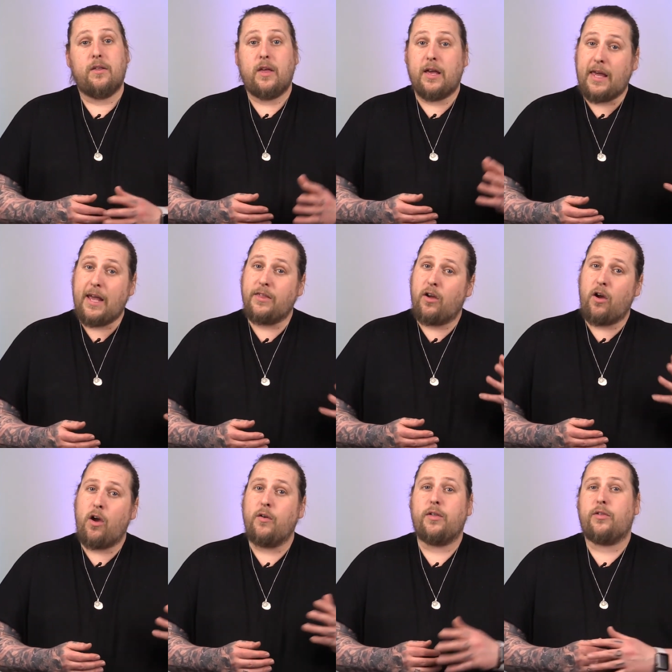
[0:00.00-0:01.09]
Again, there are
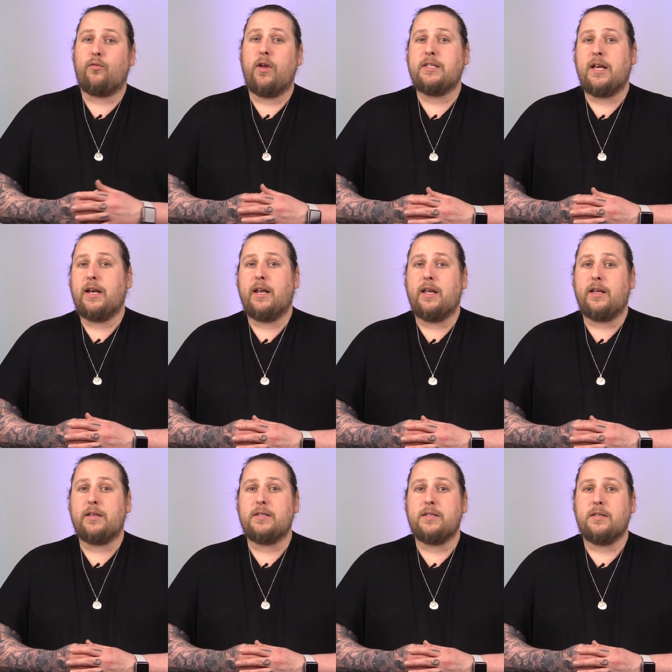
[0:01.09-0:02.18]
only 3
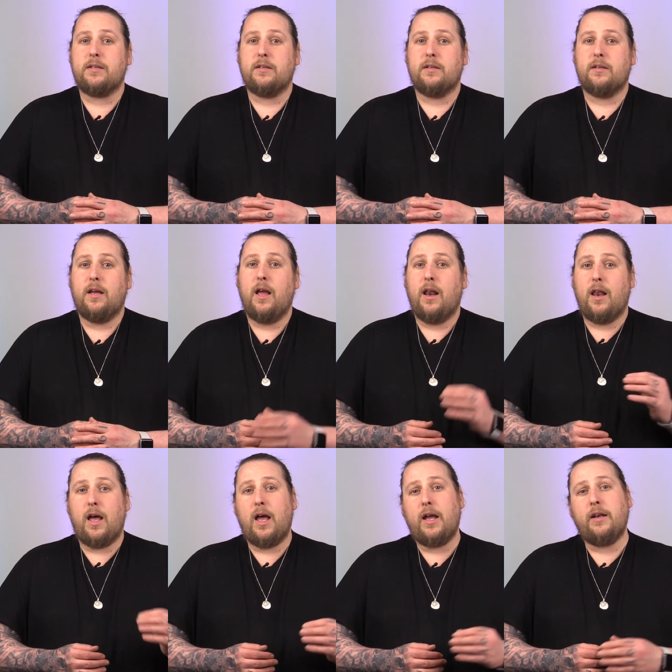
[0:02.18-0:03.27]
techniques:
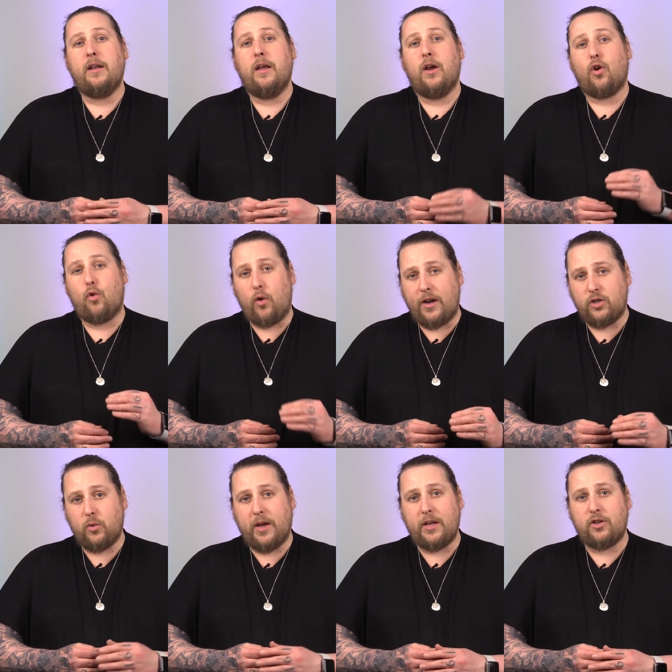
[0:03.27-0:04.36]
line,
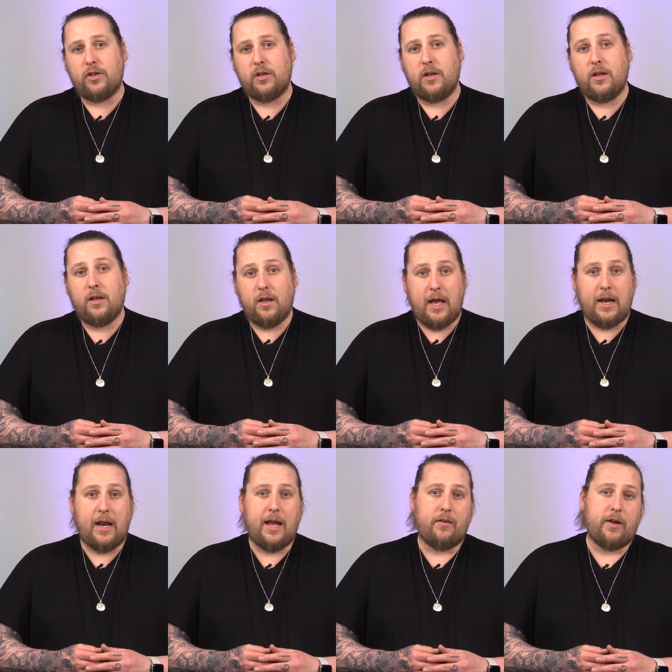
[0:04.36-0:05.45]
graduation, and
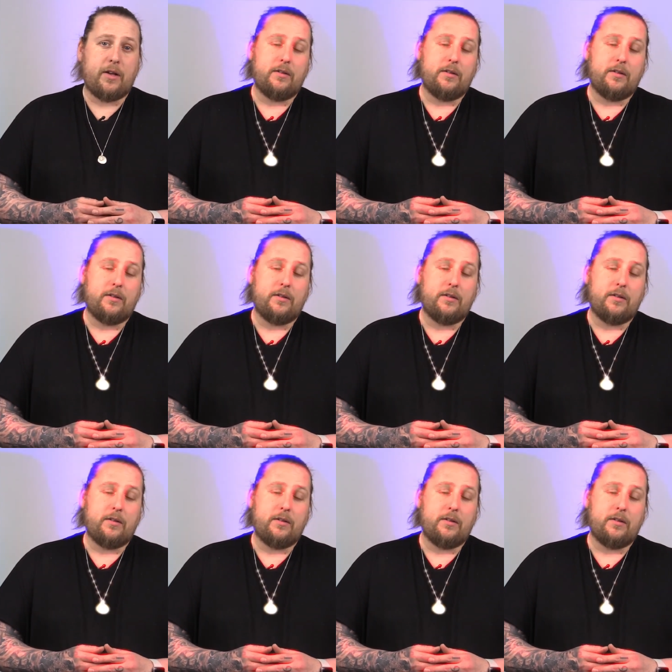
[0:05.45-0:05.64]
layering.